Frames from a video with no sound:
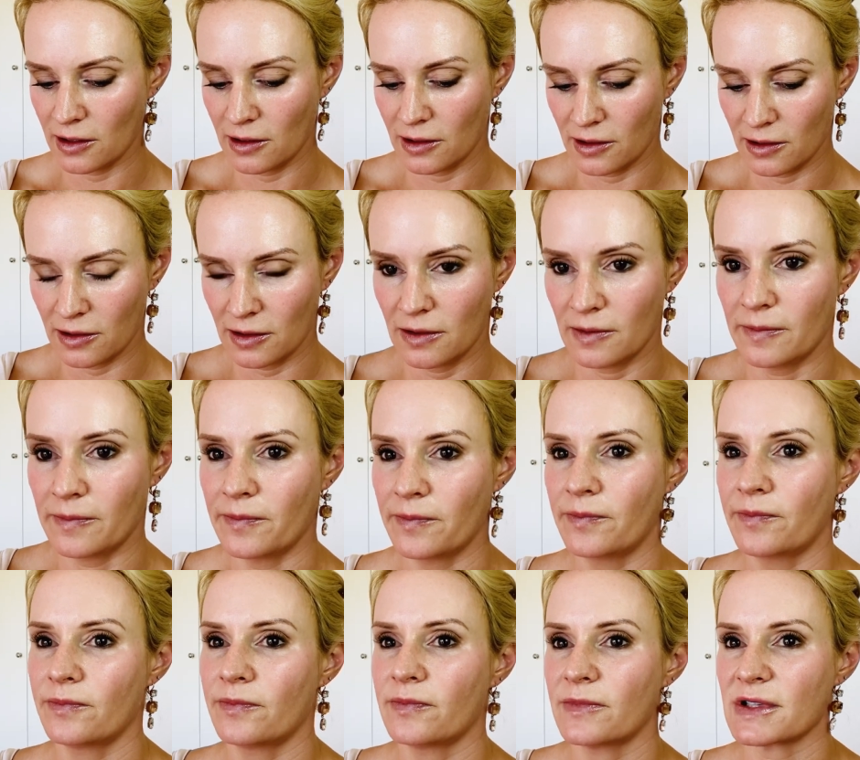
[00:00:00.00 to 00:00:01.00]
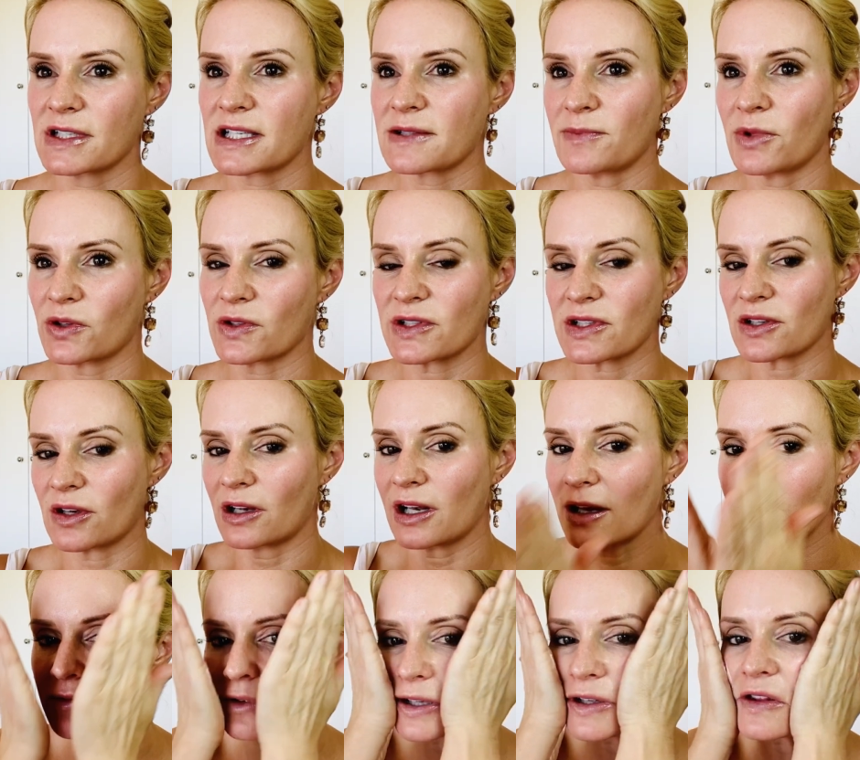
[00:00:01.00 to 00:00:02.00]
It smells so
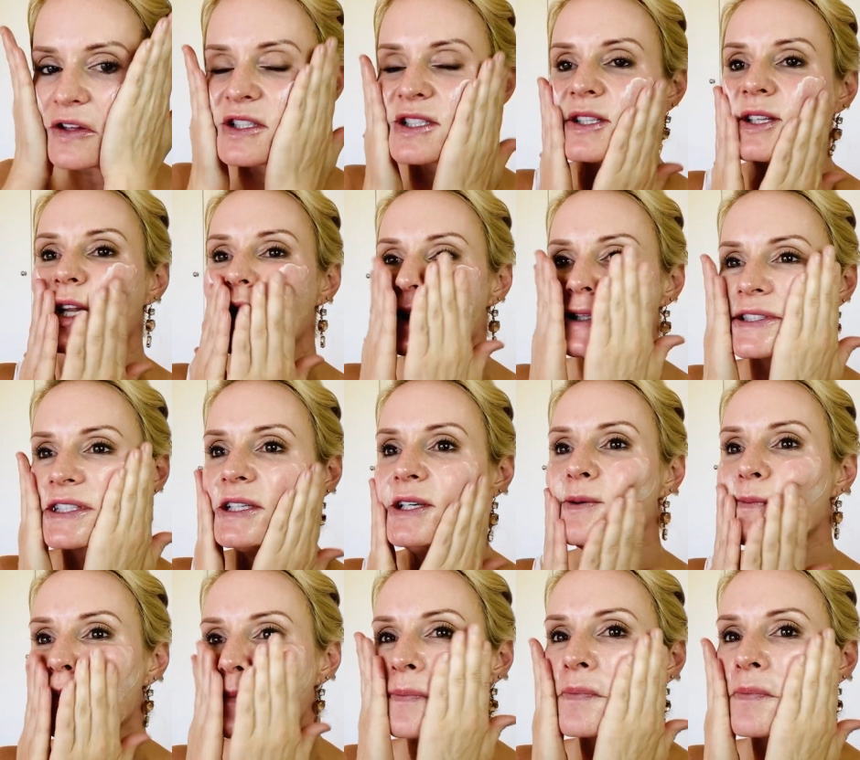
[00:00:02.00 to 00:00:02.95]
lovely, this cleanser.